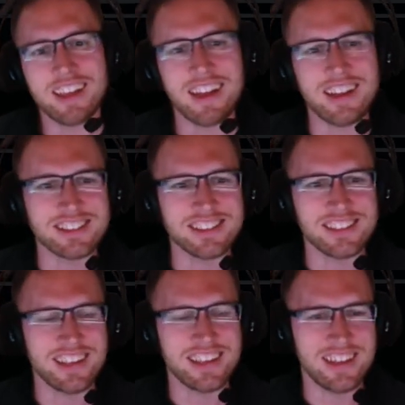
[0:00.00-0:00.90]
And
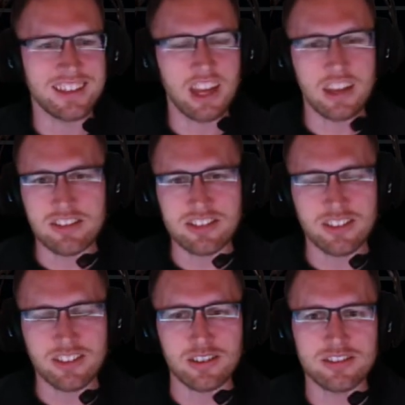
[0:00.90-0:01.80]
yeah, here's
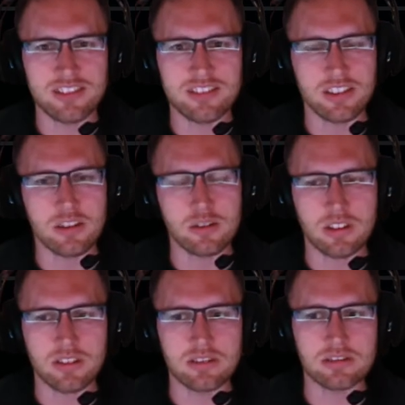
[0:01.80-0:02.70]
another
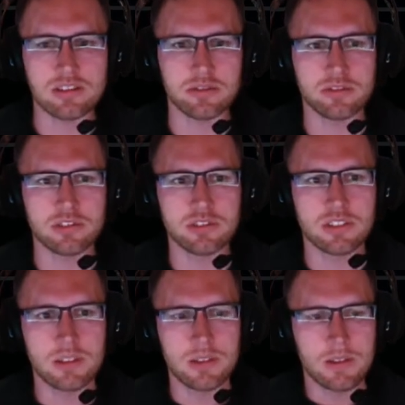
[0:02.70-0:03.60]
alternative
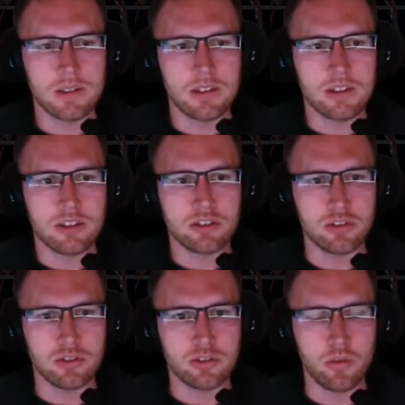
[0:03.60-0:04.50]

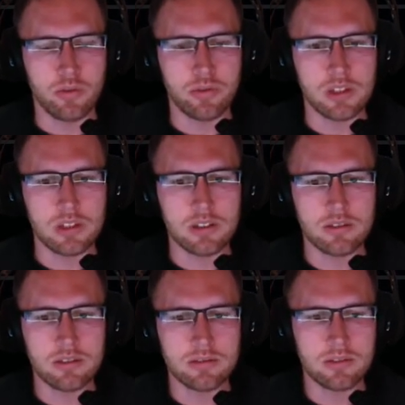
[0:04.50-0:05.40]
to hopefully
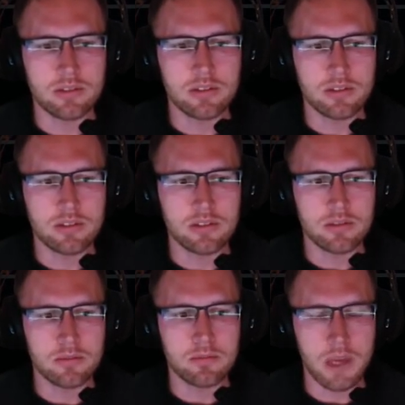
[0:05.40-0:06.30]

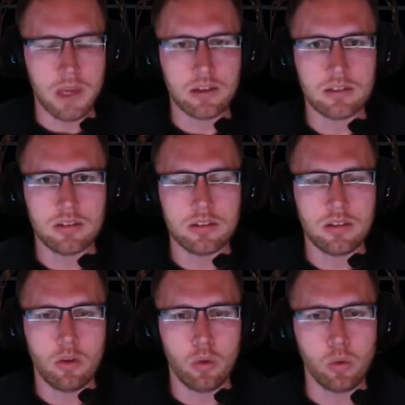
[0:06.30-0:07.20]
making
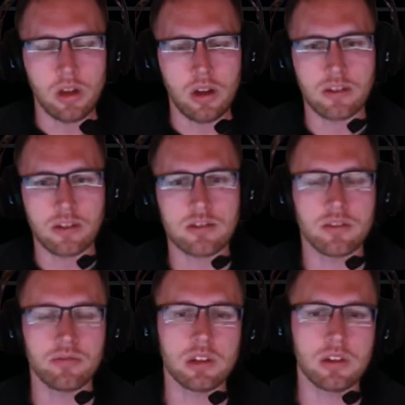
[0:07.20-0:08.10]
HOTAS
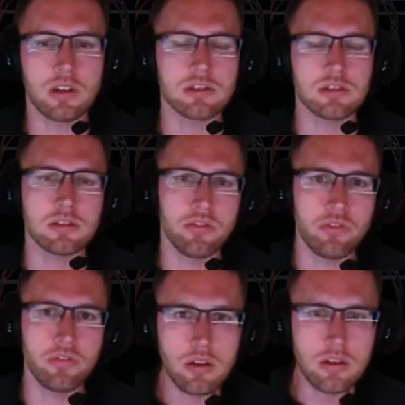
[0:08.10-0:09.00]
configuration
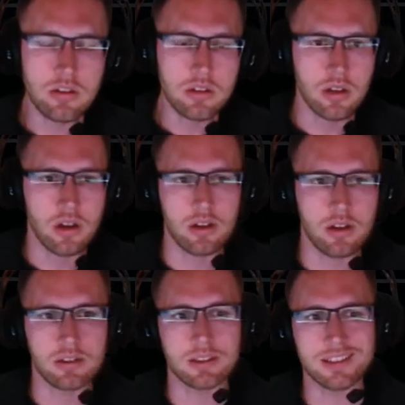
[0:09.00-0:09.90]
fun
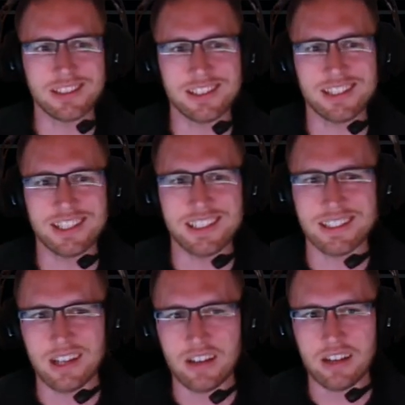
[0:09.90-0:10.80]
and
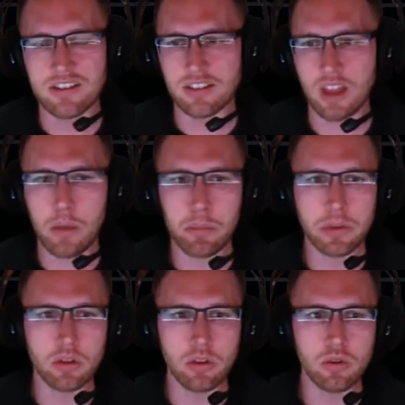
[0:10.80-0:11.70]
a step
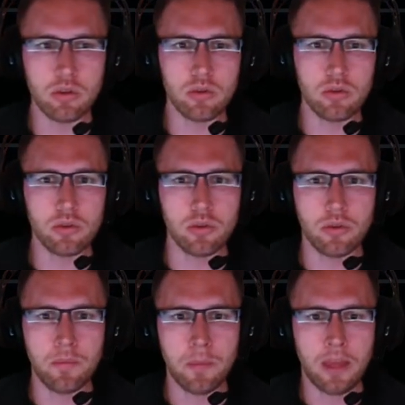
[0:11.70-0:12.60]
to
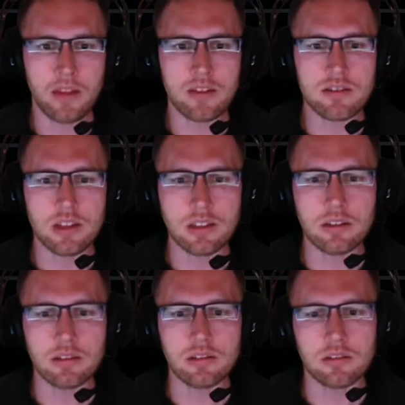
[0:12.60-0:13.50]

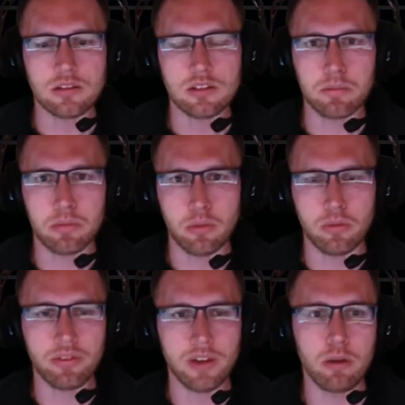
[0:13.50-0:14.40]
syncing the
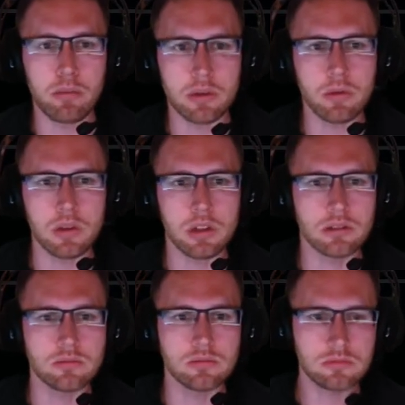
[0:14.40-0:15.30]
profile between